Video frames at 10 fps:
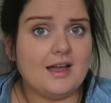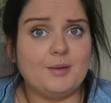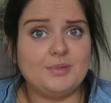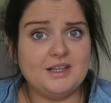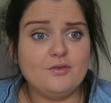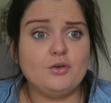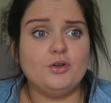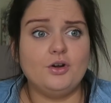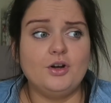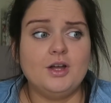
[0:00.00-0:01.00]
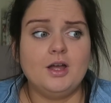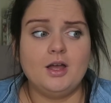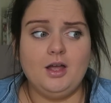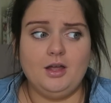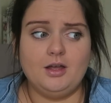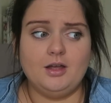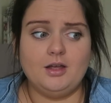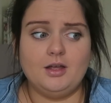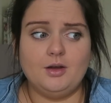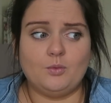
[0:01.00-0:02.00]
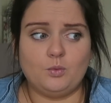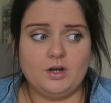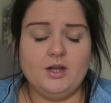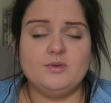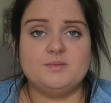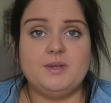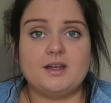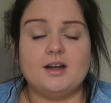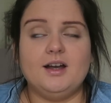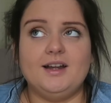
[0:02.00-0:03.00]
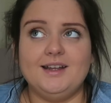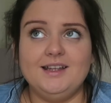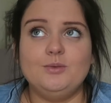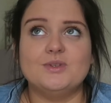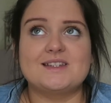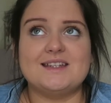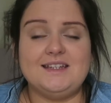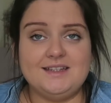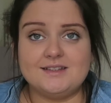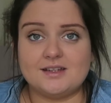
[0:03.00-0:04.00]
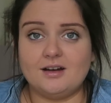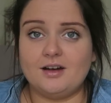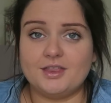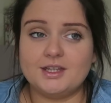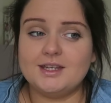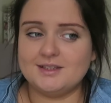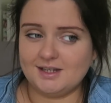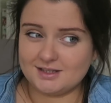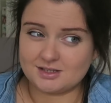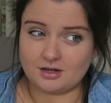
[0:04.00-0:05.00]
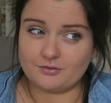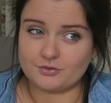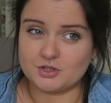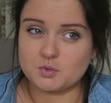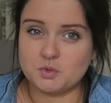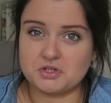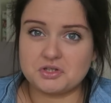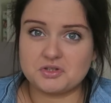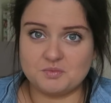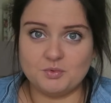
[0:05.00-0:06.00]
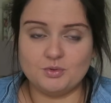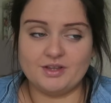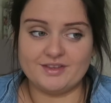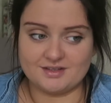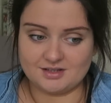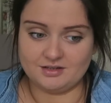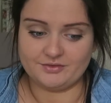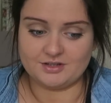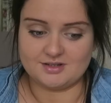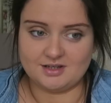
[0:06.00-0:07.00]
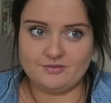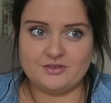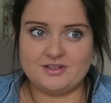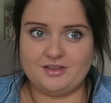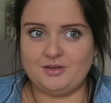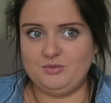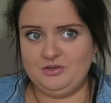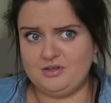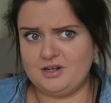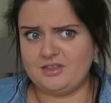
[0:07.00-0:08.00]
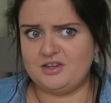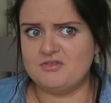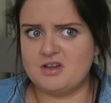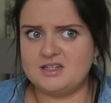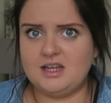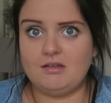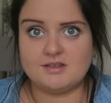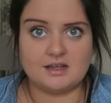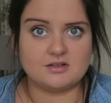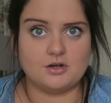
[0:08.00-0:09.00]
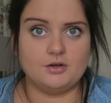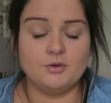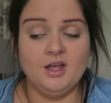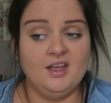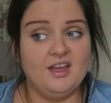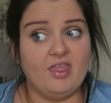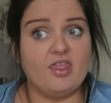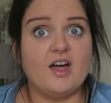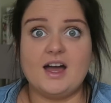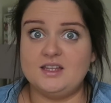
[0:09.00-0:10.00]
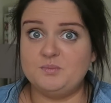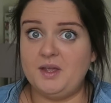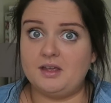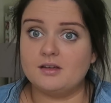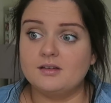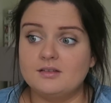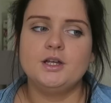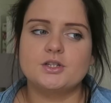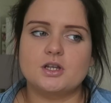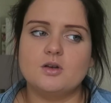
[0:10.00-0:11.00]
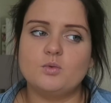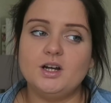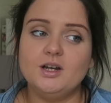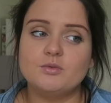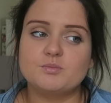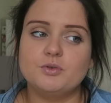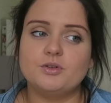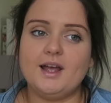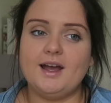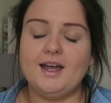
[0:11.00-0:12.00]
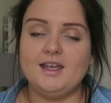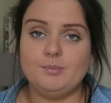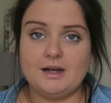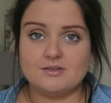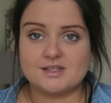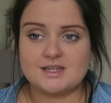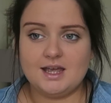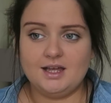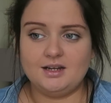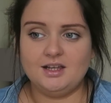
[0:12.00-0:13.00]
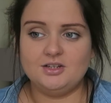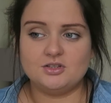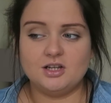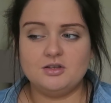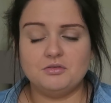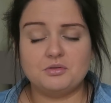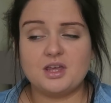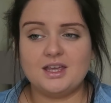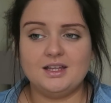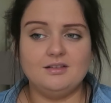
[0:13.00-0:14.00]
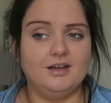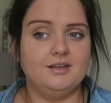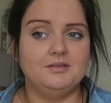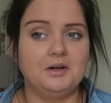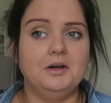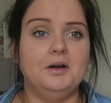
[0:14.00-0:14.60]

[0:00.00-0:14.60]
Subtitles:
and believe it or not, Wyatt was bigger and he was easier. I think his head circumference was smaller than Sullivan's. Sullivan's, I think, was on the 98th centile. That is big. So Wyatt was born at 8 pounds 10, and like, you're thinking like,